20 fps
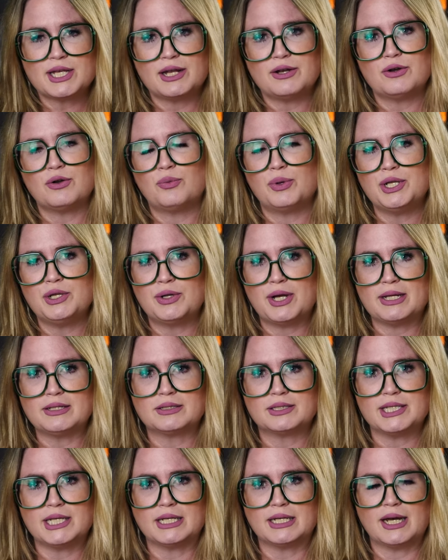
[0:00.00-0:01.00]
I don't know. What do you guys
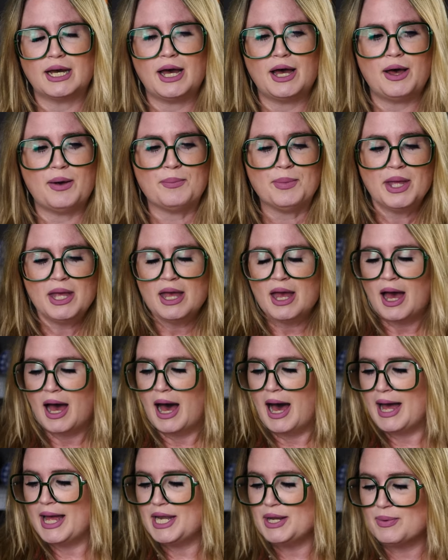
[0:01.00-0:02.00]
think? Um,
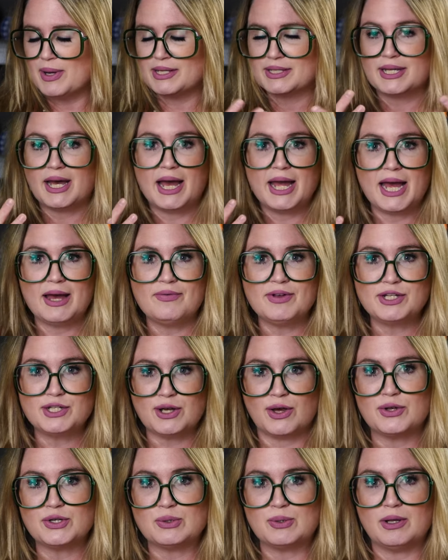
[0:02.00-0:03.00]
anyways, I have a
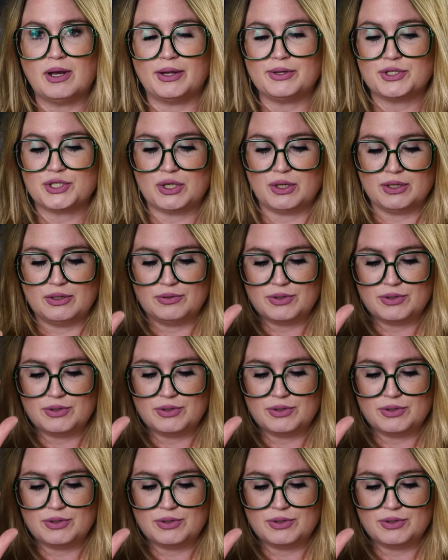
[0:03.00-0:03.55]
Dollar Tree haul to show you.